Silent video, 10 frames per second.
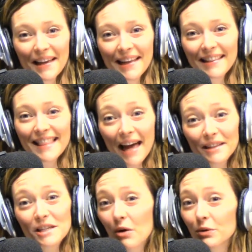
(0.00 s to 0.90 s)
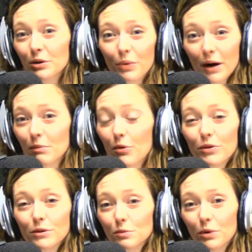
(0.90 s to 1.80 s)
That's how incredible
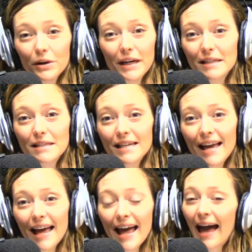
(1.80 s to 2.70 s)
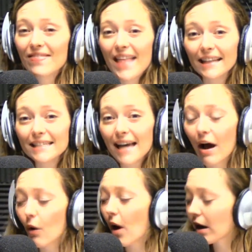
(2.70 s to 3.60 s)
this work is. And that's
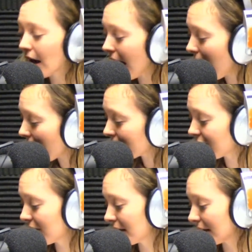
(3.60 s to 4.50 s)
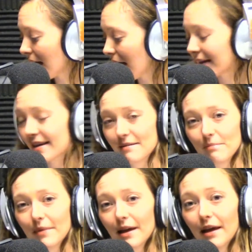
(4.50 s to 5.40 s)
how confident I
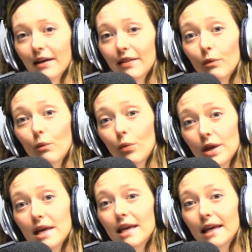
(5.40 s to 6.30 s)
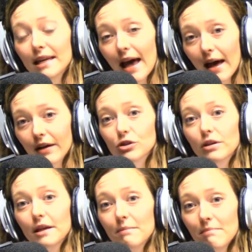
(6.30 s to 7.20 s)
am that we can
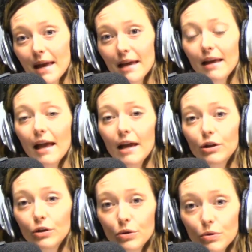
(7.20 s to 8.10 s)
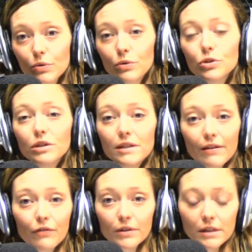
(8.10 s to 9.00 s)
actually make a huge
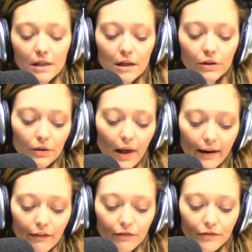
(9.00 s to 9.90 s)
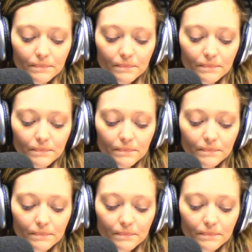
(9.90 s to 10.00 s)
difference in your life.